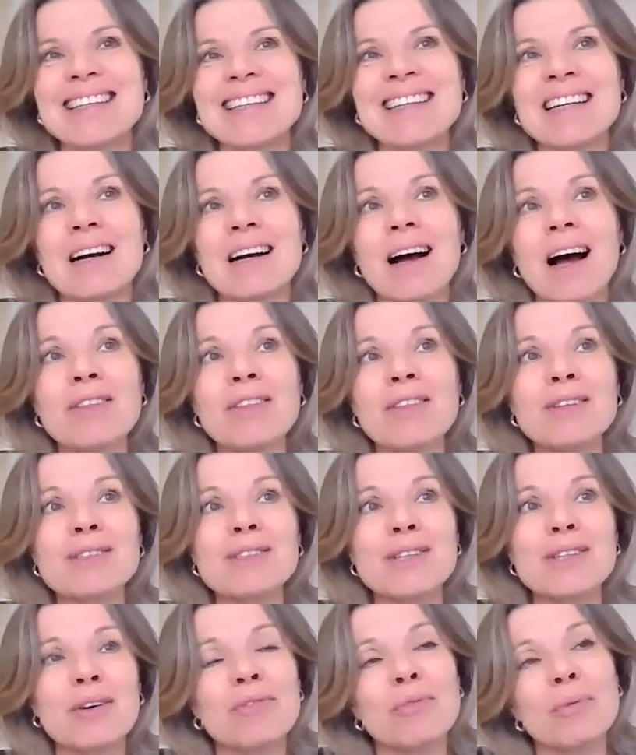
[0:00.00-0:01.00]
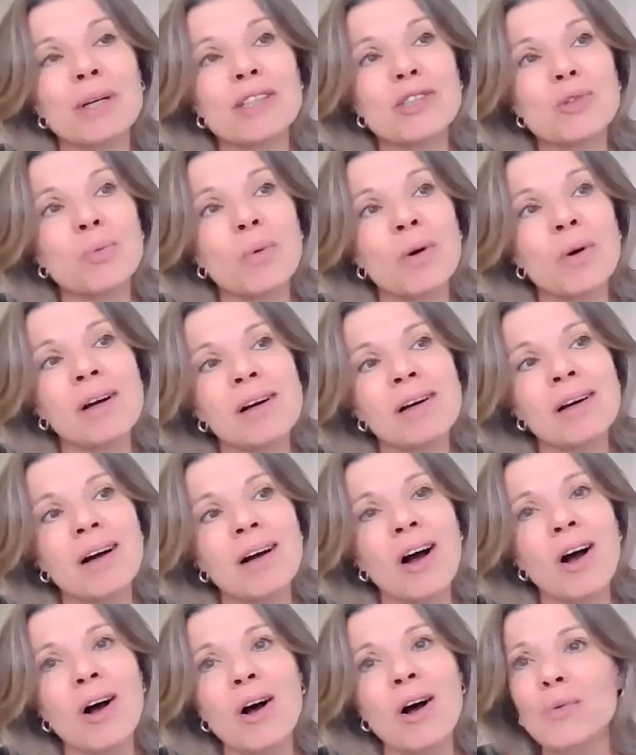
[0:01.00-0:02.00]
others of which were
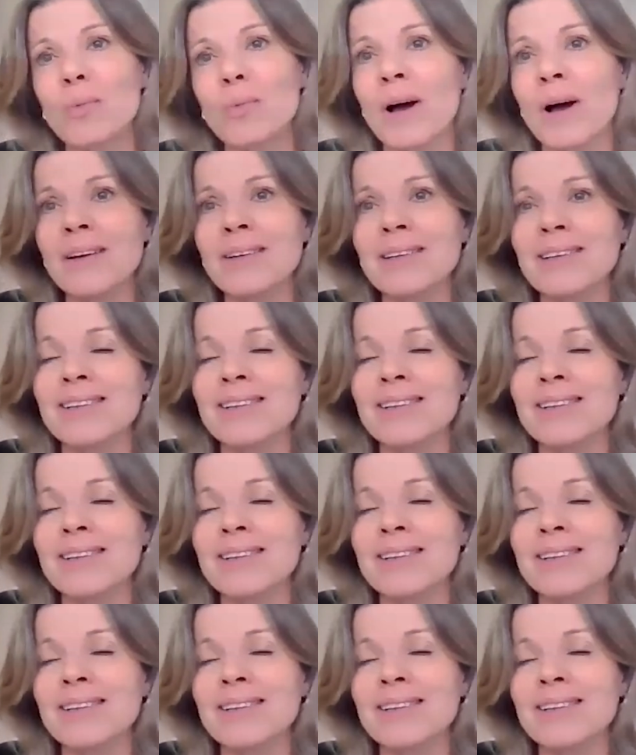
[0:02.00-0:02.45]
hard won